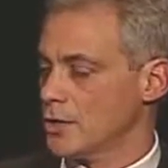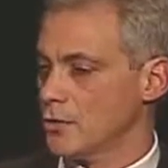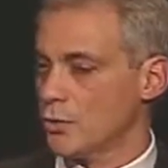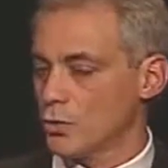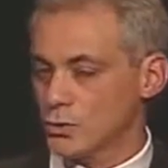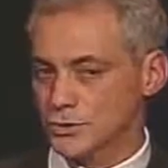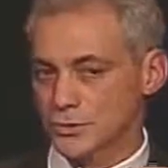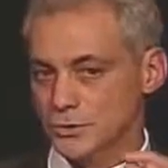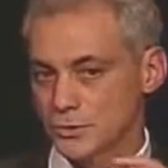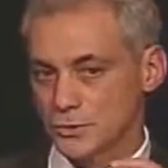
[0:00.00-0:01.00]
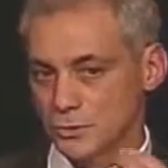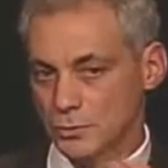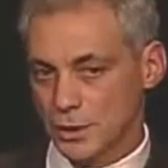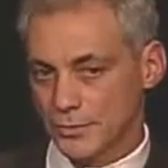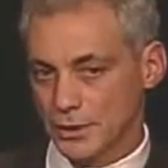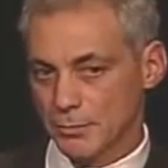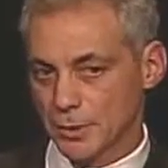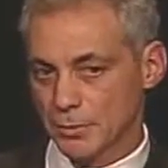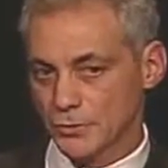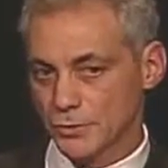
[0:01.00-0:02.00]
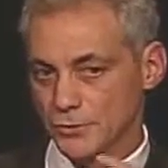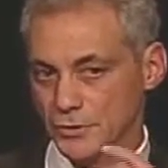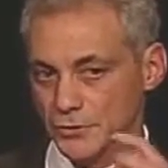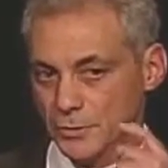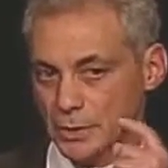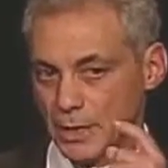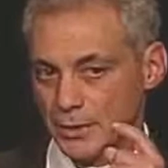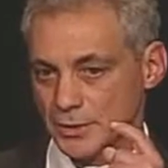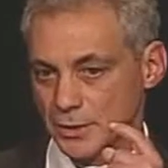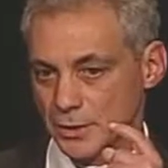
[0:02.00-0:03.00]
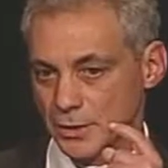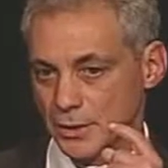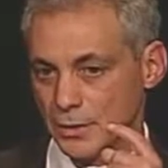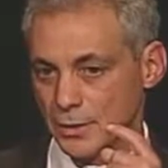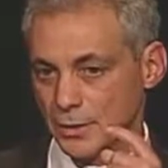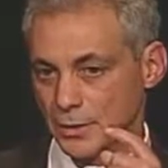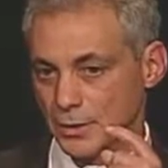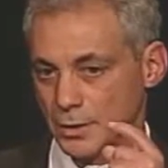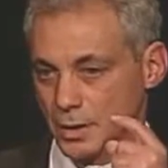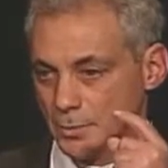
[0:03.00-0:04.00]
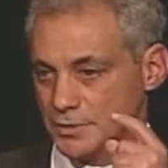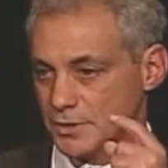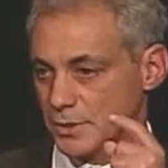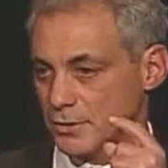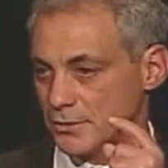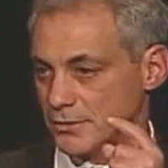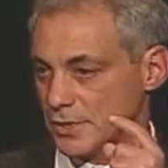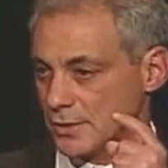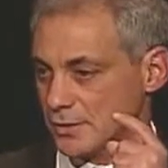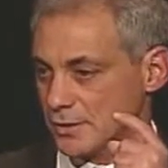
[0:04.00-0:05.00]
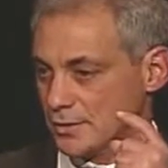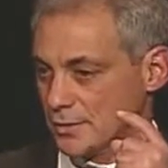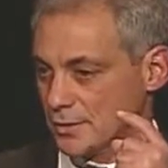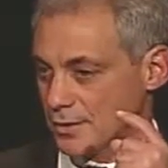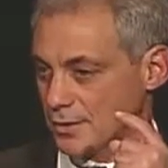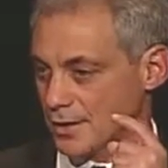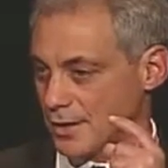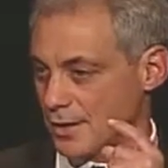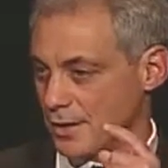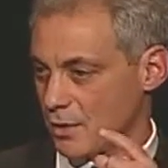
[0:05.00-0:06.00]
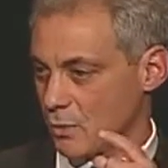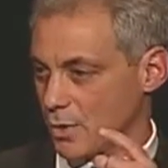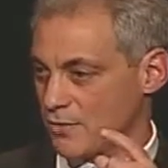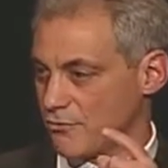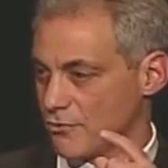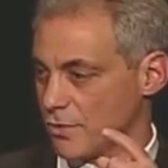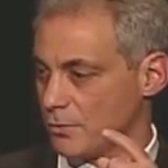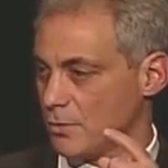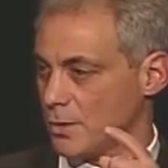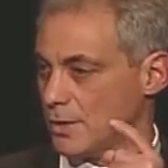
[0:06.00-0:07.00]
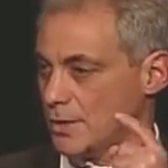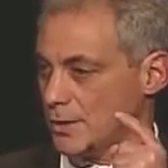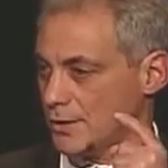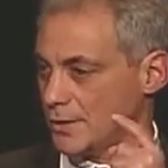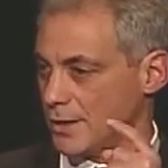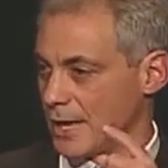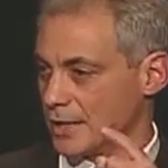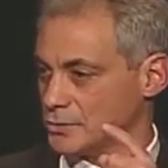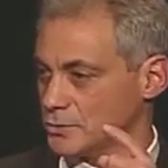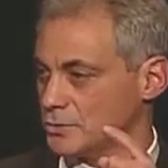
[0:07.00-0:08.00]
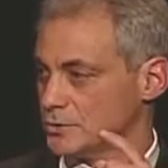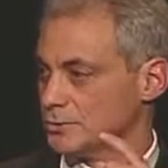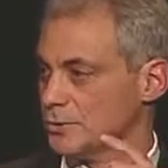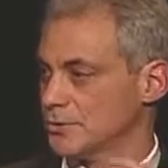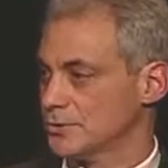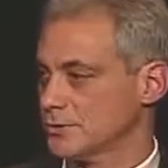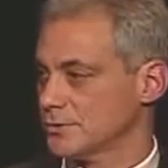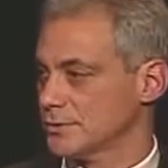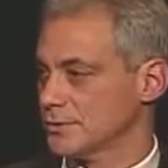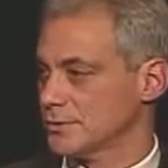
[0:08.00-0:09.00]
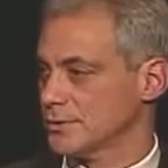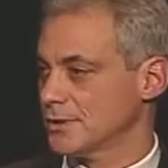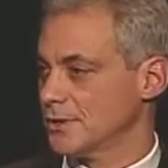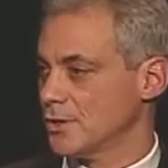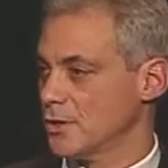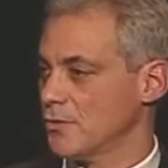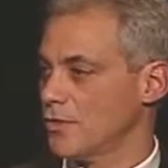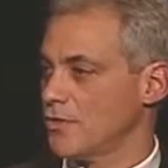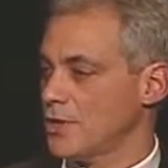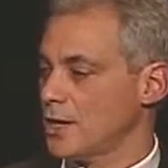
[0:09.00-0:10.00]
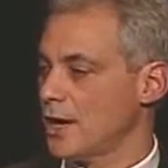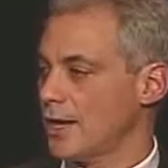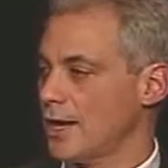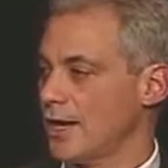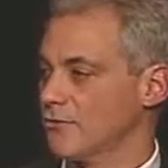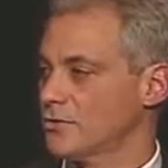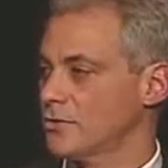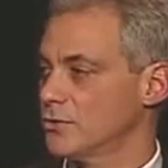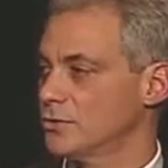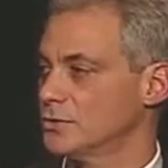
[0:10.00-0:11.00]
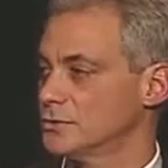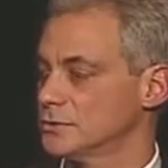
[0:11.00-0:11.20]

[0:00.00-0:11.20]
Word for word: The worst thing to do, I think, in public service is to be isolated upstairs away from actual experiences. The thing I have to do